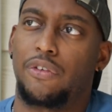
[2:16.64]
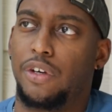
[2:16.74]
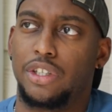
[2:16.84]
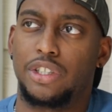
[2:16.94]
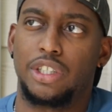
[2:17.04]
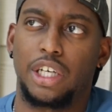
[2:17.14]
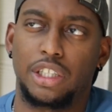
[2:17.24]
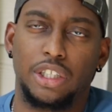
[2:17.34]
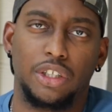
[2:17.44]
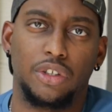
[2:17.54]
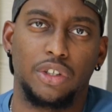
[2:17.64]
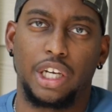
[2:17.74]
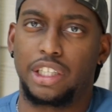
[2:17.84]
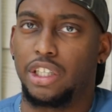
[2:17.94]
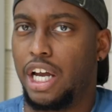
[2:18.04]
for instance,
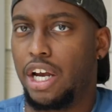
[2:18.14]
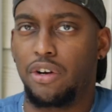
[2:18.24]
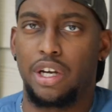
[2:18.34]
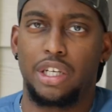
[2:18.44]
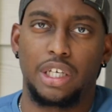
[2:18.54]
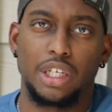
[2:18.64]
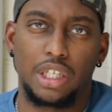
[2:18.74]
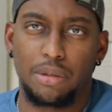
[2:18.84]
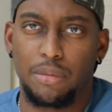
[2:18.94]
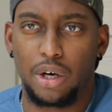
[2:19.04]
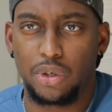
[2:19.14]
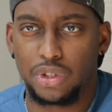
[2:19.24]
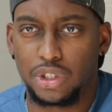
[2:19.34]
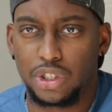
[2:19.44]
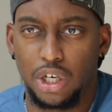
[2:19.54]
like the higher end Indian
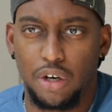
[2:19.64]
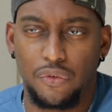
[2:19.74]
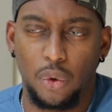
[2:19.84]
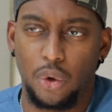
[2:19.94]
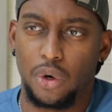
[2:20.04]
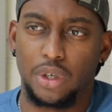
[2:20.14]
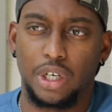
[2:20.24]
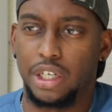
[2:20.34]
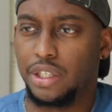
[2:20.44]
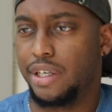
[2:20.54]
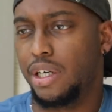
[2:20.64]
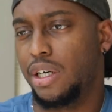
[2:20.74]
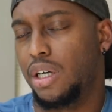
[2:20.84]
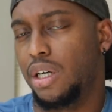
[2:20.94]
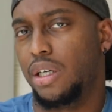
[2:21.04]
models and stuff, or none of
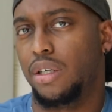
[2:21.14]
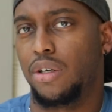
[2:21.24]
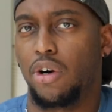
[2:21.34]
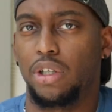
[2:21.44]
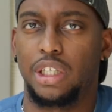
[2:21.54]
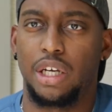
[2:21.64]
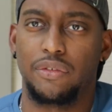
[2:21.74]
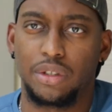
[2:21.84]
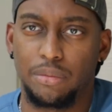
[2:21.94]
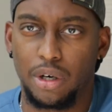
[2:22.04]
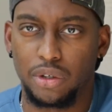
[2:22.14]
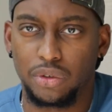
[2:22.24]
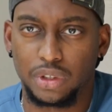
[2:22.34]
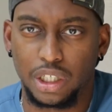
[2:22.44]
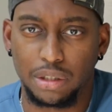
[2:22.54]
the Harley Davidson
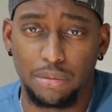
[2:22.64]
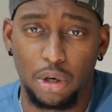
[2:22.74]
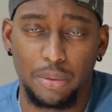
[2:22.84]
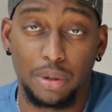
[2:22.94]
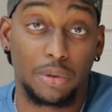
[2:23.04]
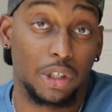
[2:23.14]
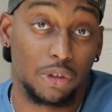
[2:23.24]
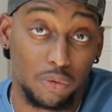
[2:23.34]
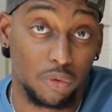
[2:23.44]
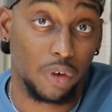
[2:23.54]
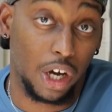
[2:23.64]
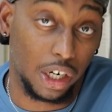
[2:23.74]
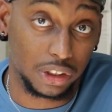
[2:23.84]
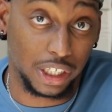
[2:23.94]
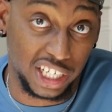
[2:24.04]
models at the moment. Because
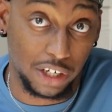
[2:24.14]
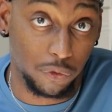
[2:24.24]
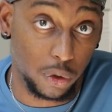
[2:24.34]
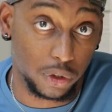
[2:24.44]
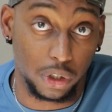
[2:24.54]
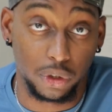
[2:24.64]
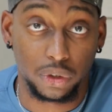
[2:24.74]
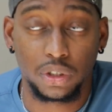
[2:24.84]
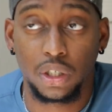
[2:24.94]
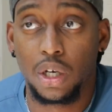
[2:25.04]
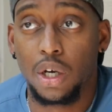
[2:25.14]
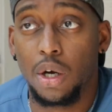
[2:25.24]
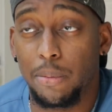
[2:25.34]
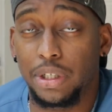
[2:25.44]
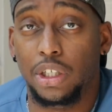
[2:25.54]
honestly, I can't afford those.
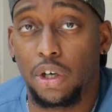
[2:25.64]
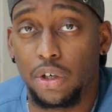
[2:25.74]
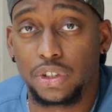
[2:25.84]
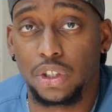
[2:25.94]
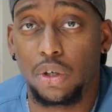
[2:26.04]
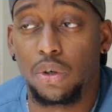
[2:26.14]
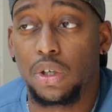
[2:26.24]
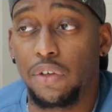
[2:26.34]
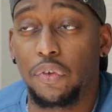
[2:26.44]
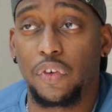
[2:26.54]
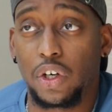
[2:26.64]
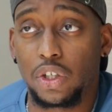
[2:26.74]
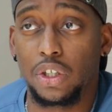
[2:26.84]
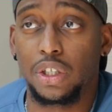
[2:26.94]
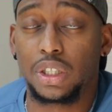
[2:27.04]
But then also, even if I
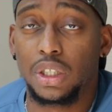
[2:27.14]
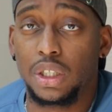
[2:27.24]
could,